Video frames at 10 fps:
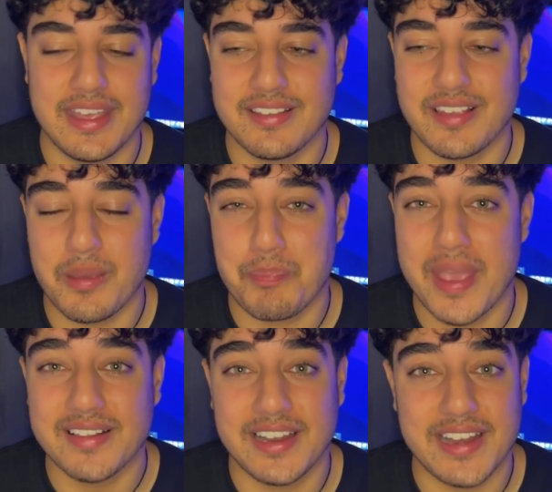it's
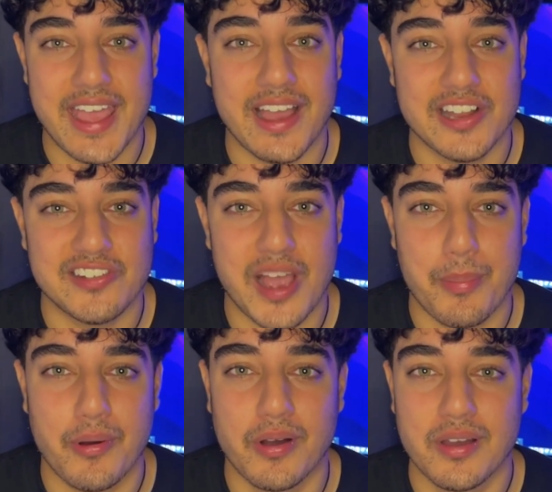basically an AI
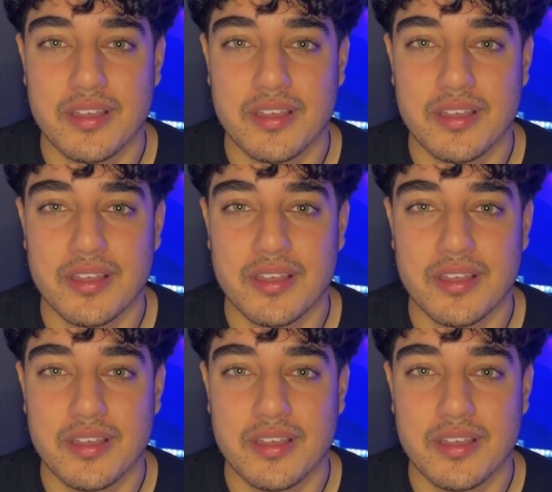chatbot